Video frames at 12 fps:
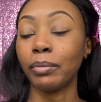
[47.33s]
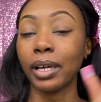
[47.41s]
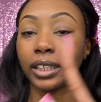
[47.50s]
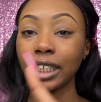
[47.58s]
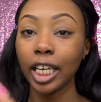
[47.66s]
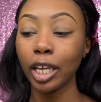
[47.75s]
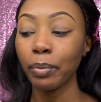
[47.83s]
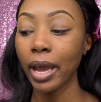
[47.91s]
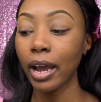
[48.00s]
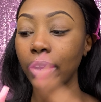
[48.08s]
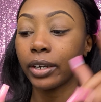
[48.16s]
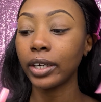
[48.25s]
My setting
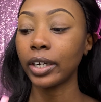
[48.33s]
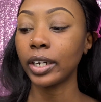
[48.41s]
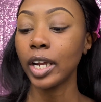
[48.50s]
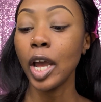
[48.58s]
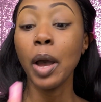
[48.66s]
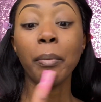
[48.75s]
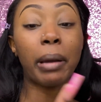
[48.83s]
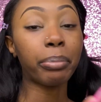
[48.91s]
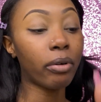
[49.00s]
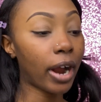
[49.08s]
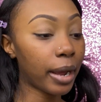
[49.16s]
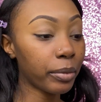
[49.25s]
powder, my
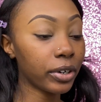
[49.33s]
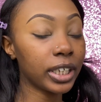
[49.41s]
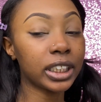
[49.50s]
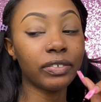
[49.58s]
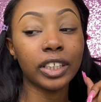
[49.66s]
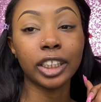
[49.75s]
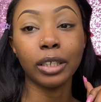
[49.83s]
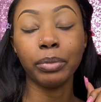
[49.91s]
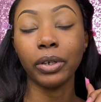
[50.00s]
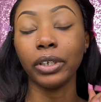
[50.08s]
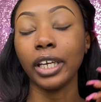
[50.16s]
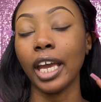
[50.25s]
primer is Fenty
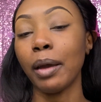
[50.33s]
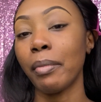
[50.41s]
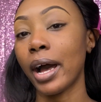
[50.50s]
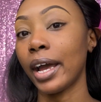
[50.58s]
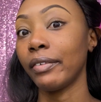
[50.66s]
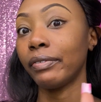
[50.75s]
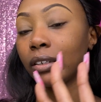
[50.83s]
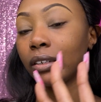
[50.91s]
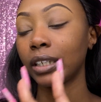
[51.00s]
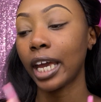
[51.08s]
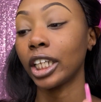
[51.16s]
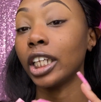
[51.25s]
Beauty, and my
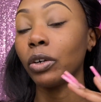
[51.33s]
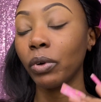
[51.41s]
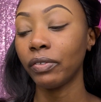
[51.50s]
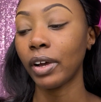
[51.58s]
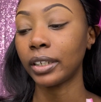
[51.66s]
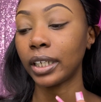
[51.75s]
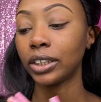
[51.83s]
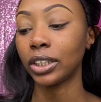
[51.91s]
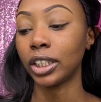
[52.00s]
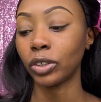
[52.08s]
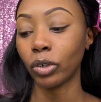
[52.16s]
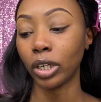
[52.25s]
liquid
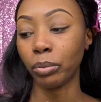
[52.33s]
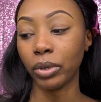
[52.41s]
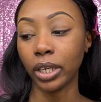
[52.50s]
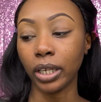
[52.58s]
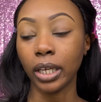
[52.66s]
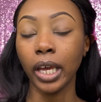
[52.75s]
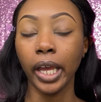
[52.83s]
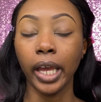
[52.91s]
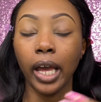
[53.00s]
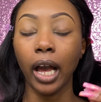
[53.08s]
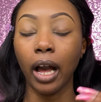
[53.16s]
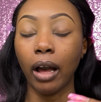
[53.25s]
foundation is going to be
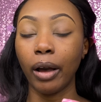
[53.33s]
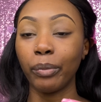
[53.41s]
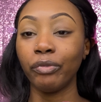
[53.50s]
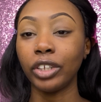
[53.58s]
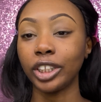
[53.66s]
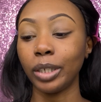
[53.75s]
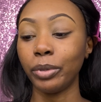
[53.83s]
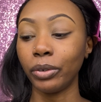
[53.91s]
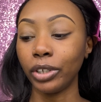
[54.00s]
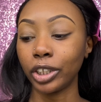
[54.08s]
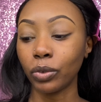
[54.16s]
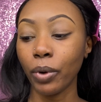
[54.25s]
Fenty
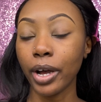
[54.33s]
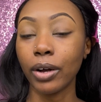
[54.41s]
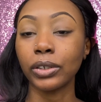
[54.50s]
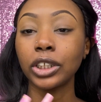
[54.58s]
Beauty as well.